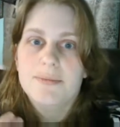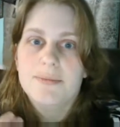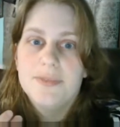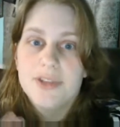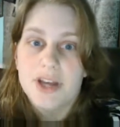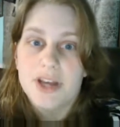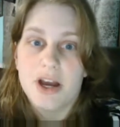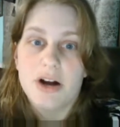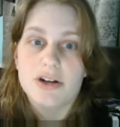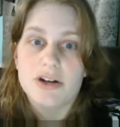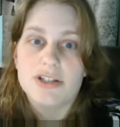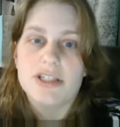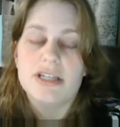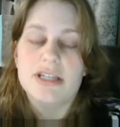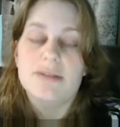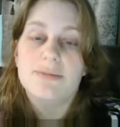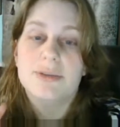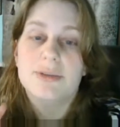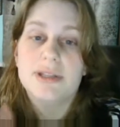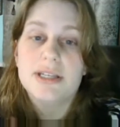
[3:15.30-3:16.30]
the car seat,
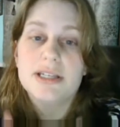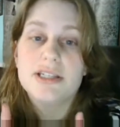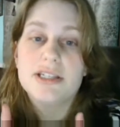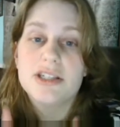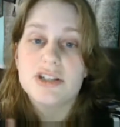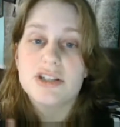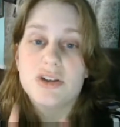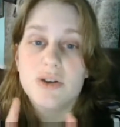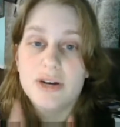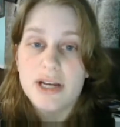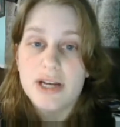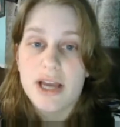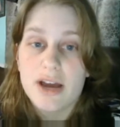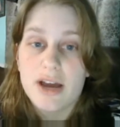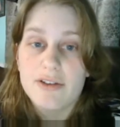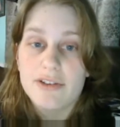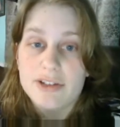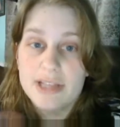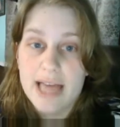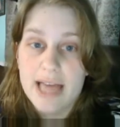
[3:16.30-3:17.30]
but this is going to
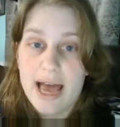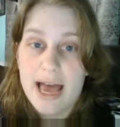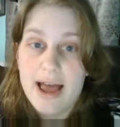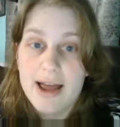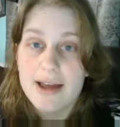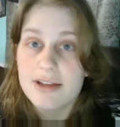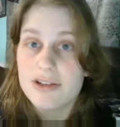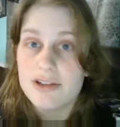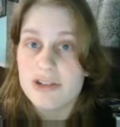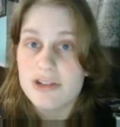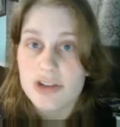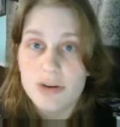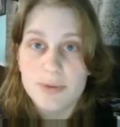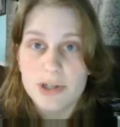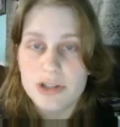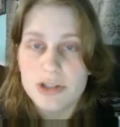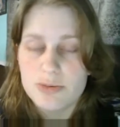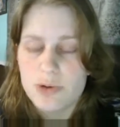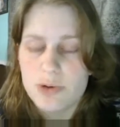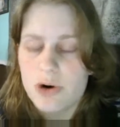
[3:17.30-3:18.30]
cover that and so
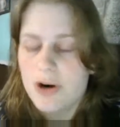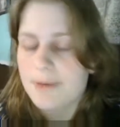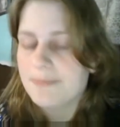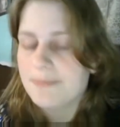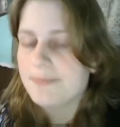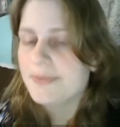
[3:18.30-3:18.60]
much more.